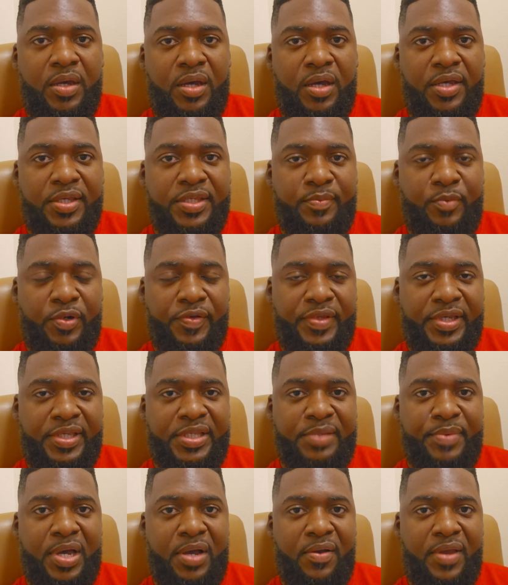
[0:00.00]
Some more things
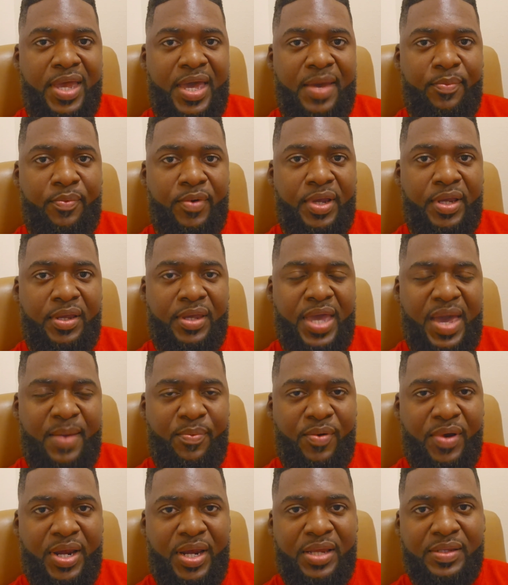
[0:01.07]
about cap rate. Cap
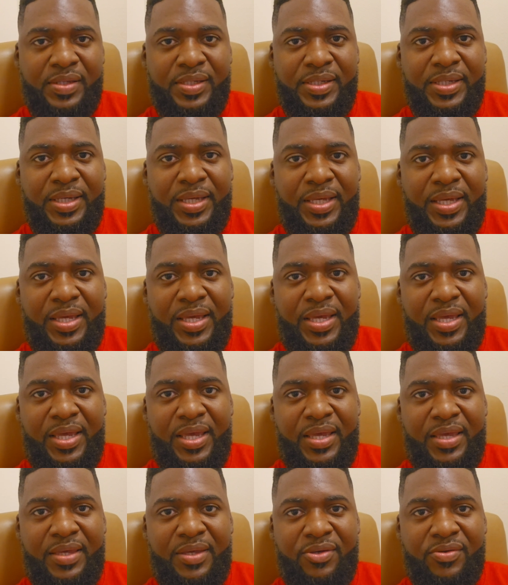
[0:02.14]
rate
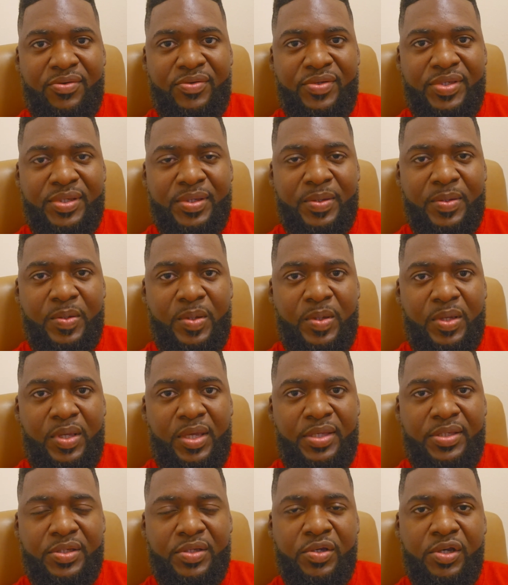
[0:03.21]
is
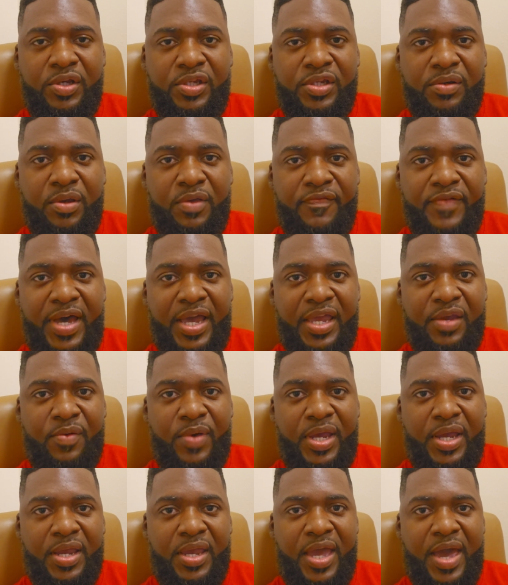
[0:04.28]
good to
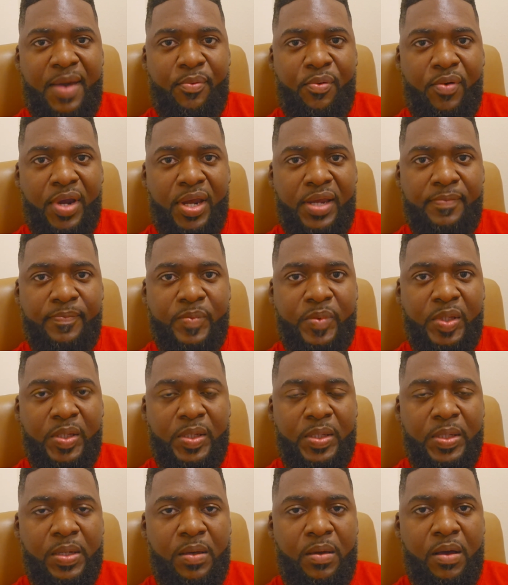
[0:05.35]
evaluate cap rate
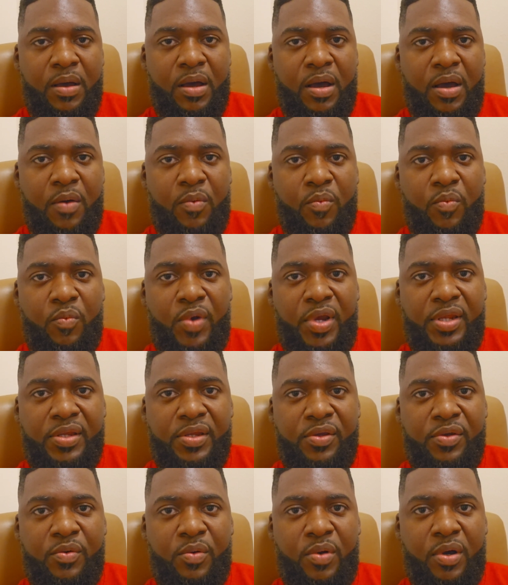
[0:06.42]
when
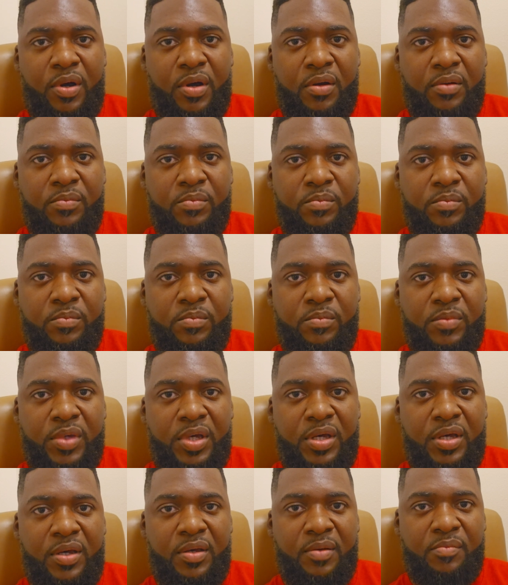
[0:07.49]
you are
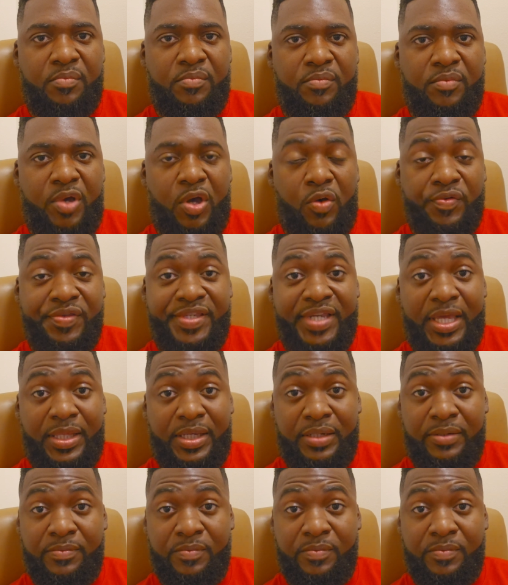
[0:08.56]
wholesaling,